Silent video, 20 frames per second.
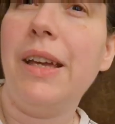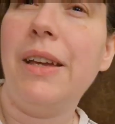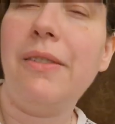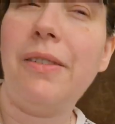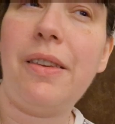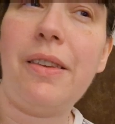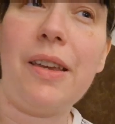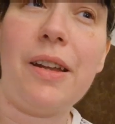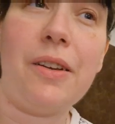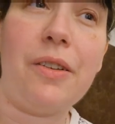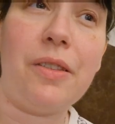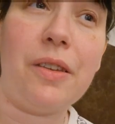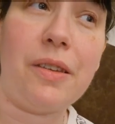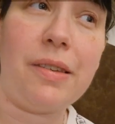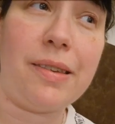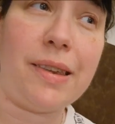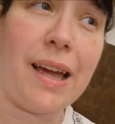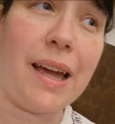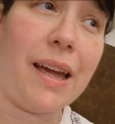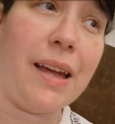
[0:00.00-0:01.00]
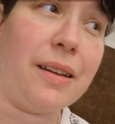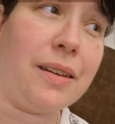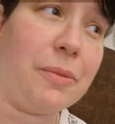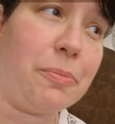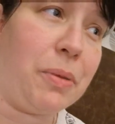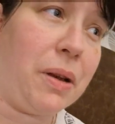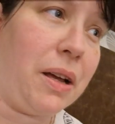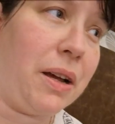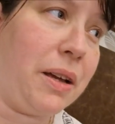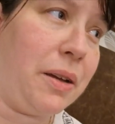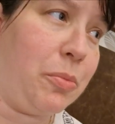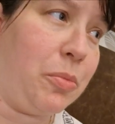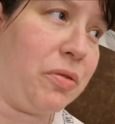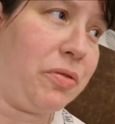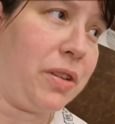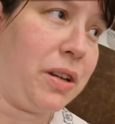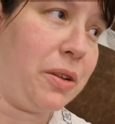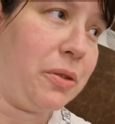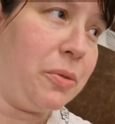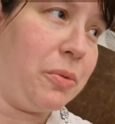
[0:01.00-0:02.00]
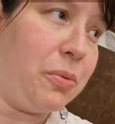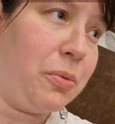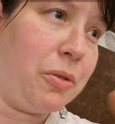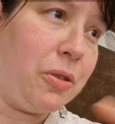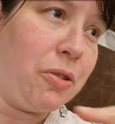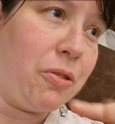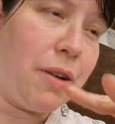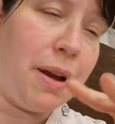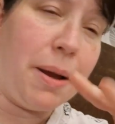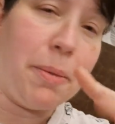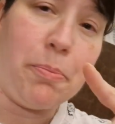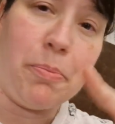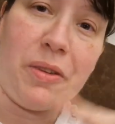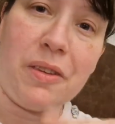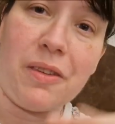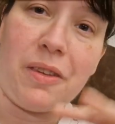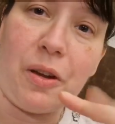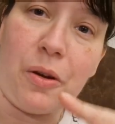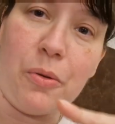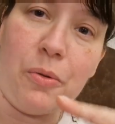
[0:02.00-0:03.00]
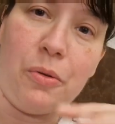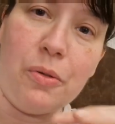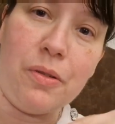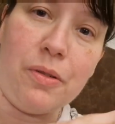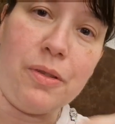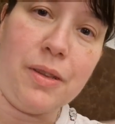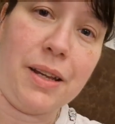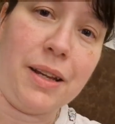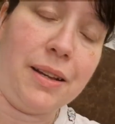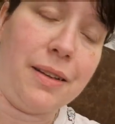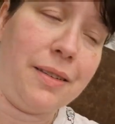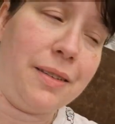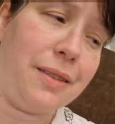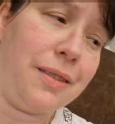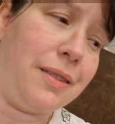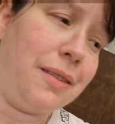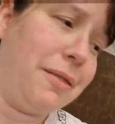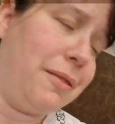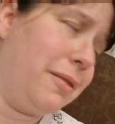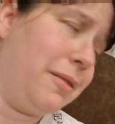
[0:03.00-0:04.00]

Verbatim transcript: He's sitting on the sand playing with little crab stone things.